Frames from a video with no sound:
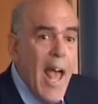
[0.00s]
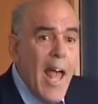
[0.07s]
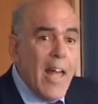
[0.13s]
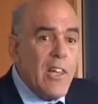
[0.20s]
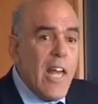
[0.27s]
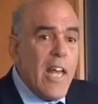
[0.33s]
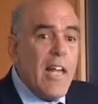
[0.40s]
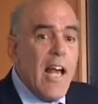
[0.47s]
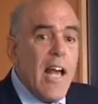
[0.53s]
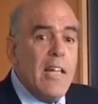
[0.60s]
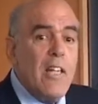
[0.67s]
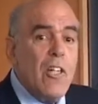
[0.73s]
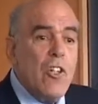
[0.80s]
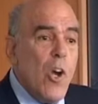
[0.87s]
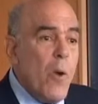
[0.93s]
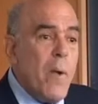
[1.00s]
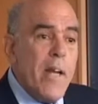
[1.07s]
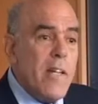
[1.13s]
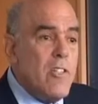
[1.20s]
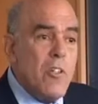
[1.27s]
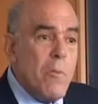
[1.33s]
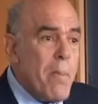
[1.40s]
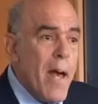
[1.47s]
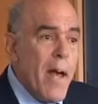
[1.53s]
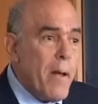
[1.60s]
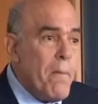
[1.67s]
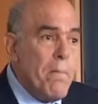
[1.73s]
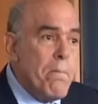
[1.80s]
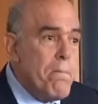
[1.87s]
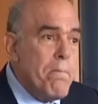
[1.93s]
And they got no answer
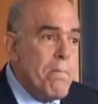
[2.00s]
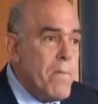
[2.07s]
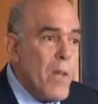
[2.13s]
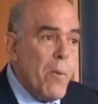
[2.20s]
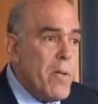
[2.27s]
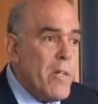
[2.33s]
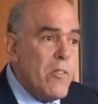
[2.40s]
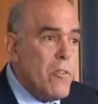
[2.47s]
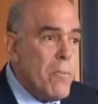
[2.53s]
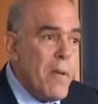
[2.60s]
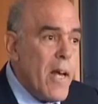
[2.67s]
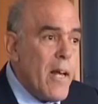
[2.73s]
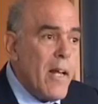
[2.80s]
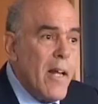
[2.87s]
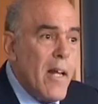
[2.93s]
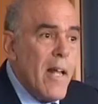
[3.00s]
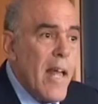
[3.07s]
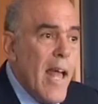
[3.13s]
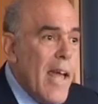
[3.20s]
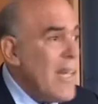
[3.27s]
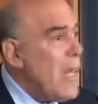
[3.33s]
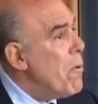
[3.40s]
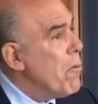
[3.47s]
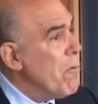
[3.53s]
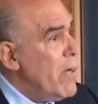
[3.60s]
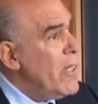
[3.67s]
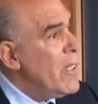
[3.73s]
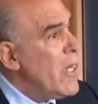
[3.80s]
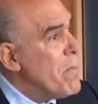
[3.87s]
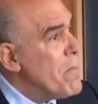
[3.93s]
back, no answer back. And they were
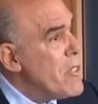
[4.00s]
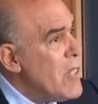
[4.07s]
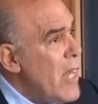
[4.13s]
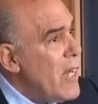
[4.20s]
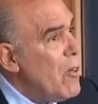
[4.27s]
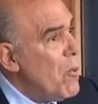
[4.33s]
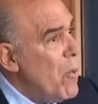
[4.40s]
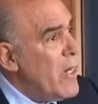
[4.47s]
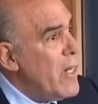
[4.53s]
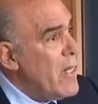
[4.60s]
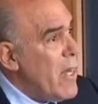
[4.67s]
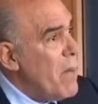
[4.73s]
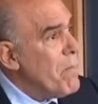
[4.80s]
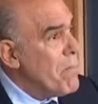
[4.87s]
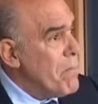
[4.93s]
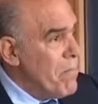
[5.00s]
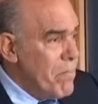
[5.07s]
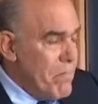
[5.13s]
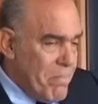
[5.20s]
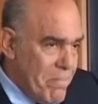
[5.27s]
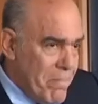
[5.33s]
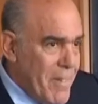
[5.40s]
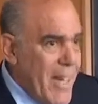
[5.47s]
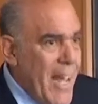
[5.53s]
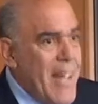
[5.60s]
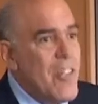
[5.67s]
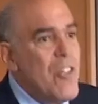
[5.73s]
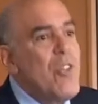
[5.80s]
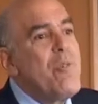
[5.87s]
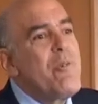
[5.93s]
really upset. One of them
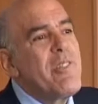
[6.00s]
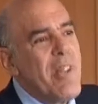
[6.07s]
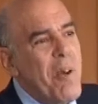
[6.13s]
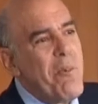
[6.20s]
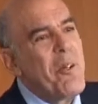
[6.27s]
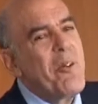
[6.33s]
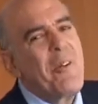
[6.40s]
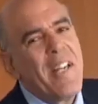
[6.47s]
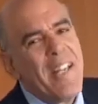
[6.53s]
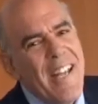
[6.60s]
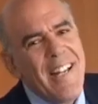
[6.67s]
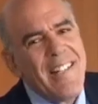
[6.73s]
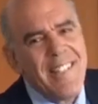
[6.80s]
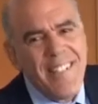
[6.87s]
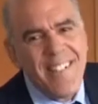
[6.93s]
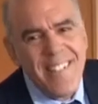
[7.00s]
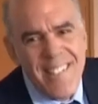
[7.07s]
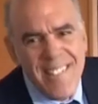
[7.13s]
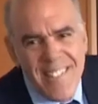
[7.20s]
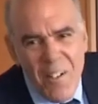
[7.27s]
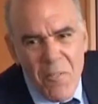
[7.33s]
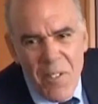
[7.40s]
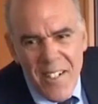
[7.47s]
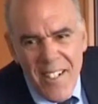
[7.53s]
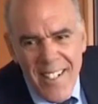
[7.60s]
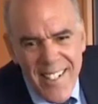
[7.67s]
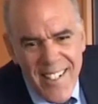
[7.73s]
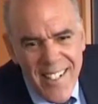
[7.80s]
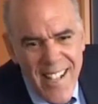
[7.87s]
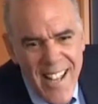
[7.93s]
had knew someone who could get to someone.
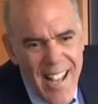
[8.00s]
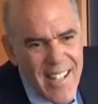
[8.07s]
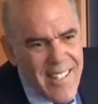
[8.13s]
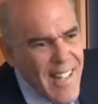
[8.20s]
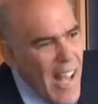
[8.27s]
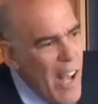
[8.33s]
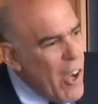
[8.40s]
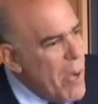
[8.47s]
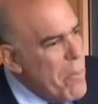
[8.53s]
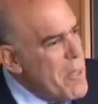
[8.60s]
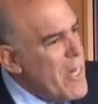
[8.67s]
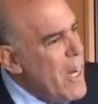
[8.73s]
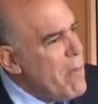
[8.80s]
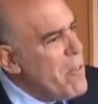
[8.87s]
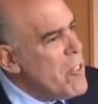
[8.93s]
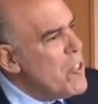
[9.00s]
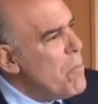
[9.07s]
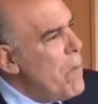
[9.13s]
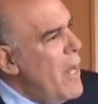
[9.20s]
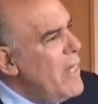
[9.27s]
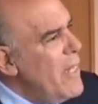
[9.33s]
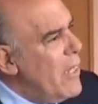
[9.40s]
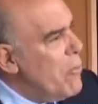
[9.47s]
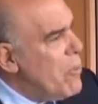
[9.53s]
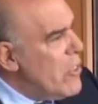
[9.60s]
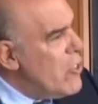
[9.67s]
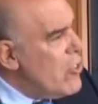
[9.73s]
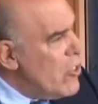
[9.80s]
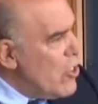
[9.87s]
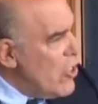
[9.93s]
So how come you're not responding?
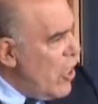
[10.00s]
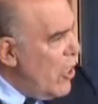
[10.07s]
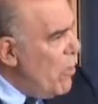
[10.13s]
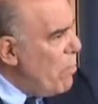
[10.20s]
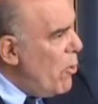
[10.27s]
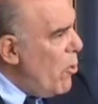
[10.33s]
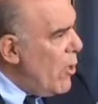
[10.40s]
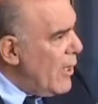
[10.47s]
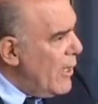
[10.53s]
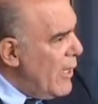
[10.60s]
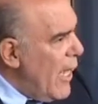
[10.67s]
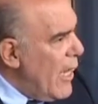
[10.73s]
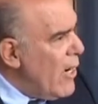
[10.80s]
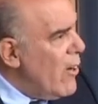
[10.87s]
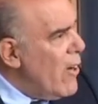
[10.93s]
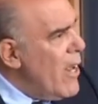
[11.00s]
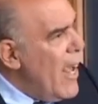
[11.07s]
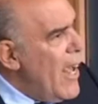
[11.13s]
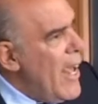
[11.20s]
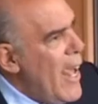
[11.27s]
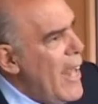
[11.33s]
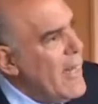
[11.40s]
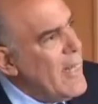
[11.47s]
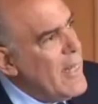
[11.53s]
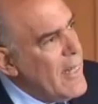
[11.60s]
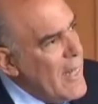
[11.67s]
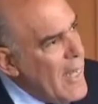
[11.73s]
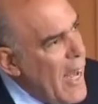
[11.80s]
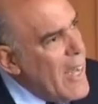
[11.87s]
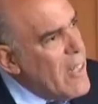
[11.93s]
This is an important letter. And
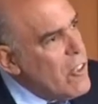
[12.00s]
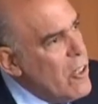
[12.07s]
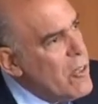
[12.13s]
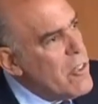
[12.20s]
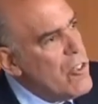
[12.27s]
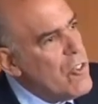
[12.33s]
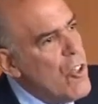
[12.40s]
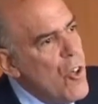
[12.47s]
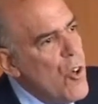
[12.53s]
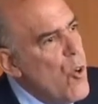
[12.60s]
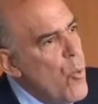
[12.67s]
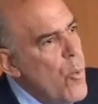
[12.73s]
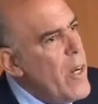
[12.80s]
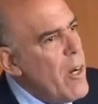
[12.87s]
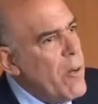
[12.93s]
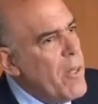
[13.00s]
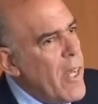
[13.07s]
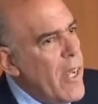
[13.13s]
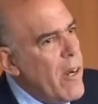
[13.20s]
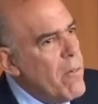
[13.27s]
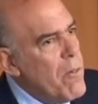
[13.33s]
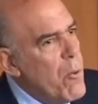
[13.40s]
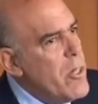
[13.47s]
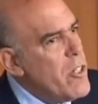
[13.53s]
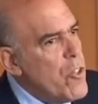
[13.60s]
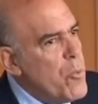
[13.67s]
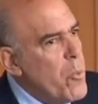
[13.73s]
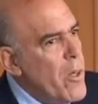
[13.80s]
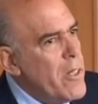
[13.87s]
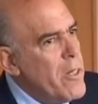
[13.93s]
the guy tells us, we don't care. We
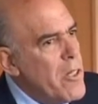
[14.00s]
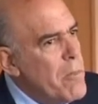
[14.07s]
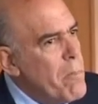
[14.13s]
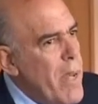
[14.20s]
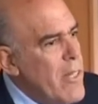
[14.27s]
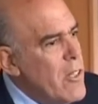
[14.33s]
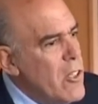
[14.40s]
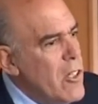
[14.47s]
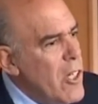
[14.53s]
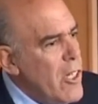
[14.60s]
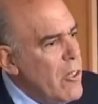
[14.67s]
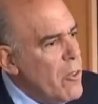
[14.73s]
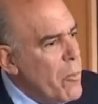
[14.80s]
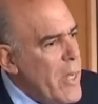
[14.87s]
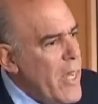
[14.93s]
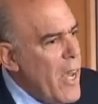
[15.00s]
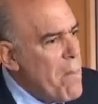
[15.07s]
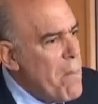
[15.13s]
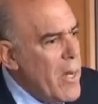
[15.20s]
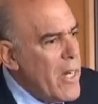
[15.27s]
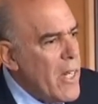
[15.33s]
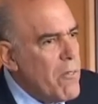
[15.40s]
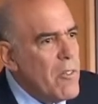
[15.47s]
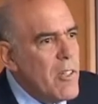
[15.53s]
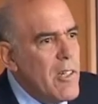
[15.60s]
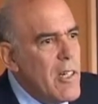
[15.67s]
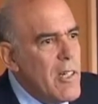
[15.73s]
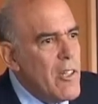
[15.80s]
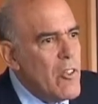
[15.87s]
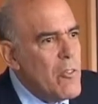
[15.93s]
just want to make the deal. We get money if the
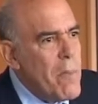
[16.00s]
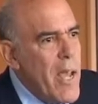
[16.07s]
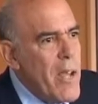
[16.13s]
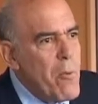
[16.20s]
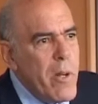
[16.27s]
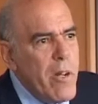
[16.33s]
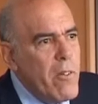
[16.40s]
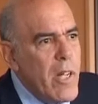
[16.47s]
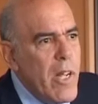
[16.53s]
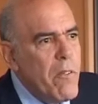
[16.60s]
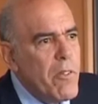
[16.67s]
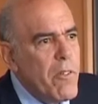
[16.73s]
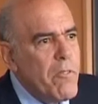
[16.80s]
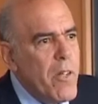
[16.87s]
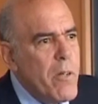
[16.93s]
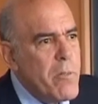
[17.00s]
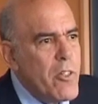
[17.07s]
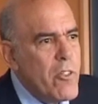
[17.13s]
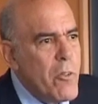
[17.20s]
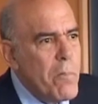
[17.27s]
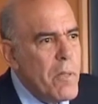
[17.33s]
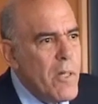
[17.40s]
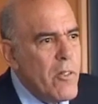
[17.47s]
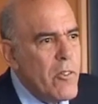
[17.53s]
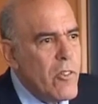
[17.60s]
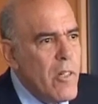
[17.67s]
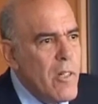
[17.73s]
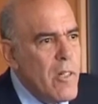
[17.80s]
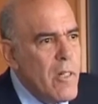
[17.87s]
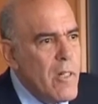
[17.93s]
deal is made. We don't care if the firm disappears.
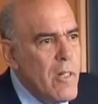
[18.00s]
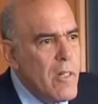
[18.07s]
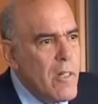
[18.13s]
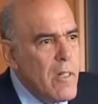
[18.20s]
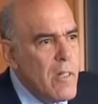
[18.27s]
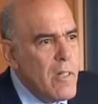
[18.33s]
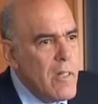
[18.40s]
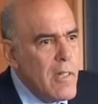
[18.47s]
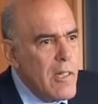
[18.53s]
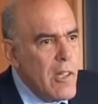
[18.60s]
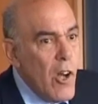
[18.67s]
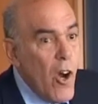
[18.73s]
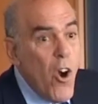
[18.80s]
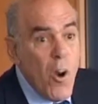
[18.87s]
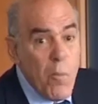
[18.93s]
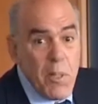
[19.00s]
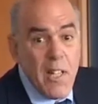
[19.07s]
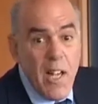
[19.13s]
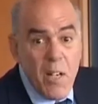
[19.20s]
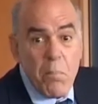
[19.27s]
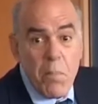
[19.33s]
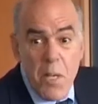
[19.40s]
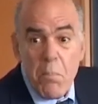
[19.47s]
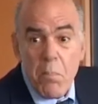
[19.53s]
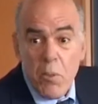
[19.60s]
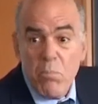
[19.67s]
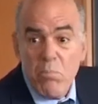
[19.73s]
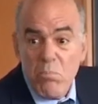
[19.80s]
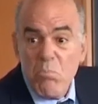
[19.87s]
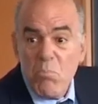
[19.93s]
Harm a lot of
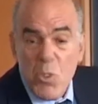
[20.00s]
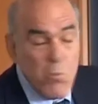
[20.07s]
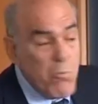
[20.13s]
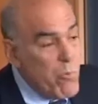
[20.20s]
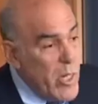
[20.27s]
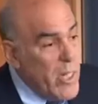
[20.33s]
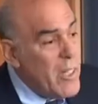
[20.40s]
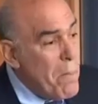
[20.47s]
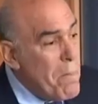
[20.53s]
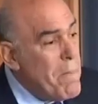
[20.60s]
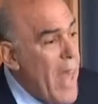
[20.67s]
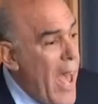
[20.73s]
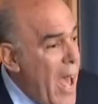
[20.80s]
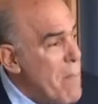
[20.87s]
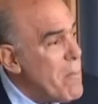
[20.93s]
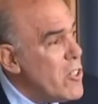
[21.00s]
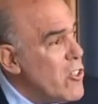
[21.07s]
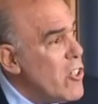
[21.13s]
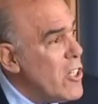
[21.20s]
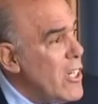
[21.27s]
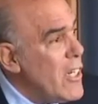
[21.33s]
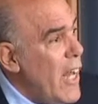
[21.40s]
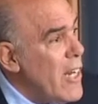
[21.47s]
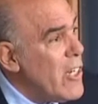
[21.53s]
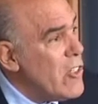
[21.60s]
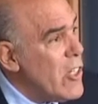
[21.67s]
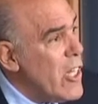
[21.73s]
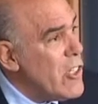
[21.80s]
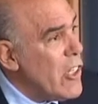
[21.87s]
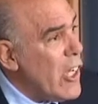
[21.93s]
people. Do really damage to the United
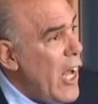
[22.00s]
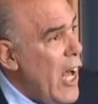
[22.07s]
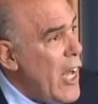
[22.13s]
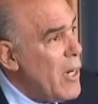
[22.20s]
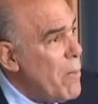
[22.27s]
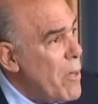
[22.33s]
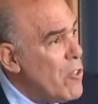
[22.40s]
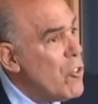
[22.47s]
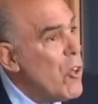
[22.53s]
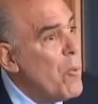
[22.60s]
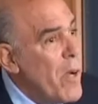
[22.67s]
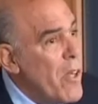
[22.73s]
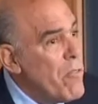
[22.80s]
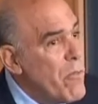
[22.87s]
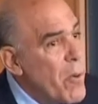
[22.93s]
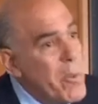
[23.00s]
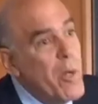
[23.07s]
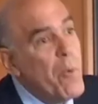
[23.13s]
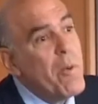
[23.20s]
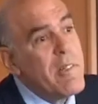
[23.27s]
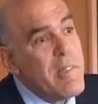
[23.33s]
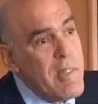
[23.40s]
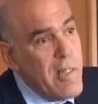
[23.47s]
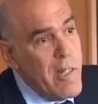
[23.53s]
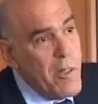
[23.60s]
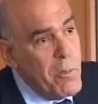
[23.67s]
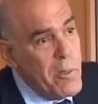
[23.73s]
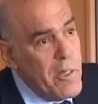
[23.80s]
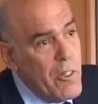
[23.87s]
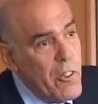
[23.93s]
States economy. So it went through and it was a
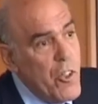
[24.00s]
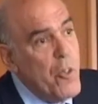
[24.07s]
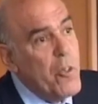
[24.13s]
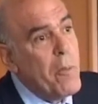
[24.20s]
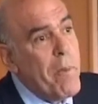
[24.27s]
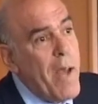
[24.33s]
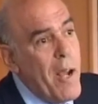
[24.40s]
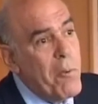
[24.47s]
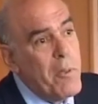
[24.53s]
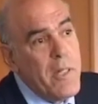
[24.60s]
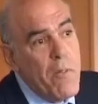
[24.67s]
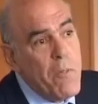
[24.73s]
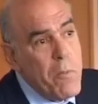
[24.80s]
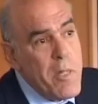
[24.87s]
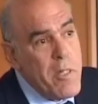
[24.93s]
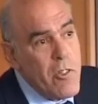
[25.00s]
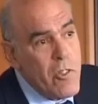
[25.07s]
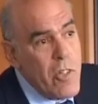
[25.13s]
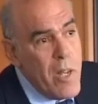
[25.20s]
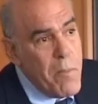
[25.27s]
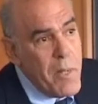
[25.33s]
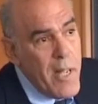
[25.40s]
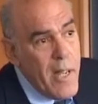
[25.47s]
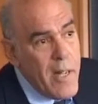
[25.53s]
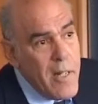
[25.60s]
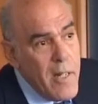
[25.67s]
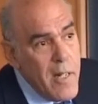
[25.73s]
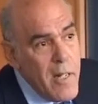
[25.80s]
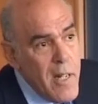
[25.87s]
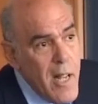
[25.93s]
terrible deal. Hewlett-Packard will never be the same again.